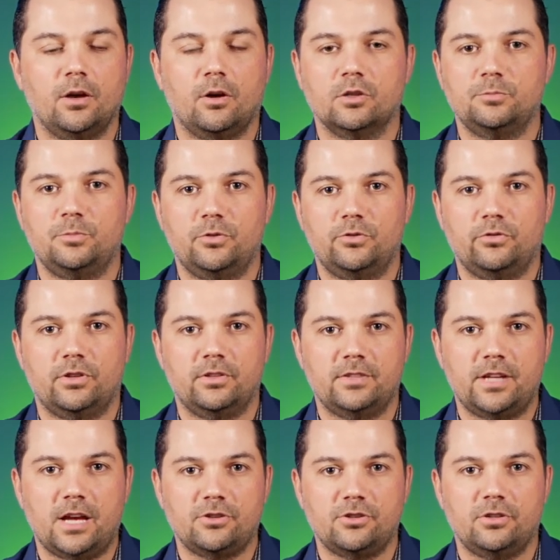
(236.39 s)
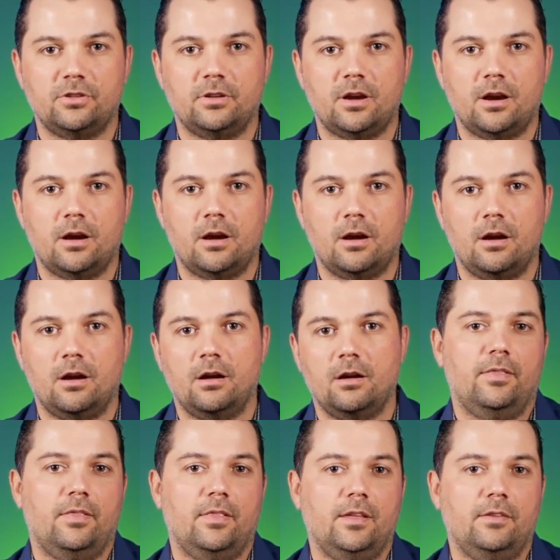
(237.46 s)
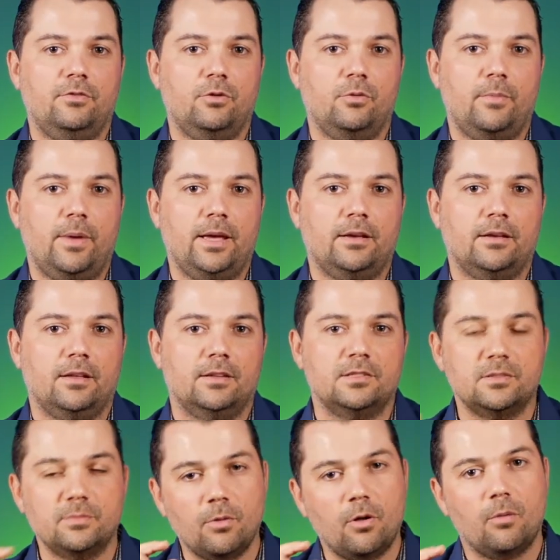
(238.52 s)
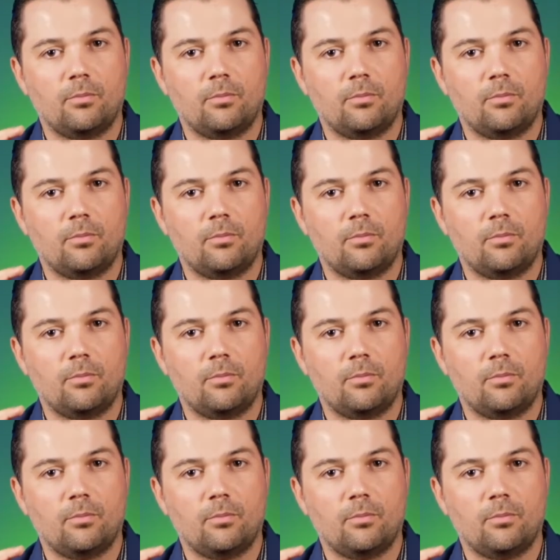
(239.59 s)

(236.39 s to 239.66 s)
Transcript: cost per transaction are if you make a small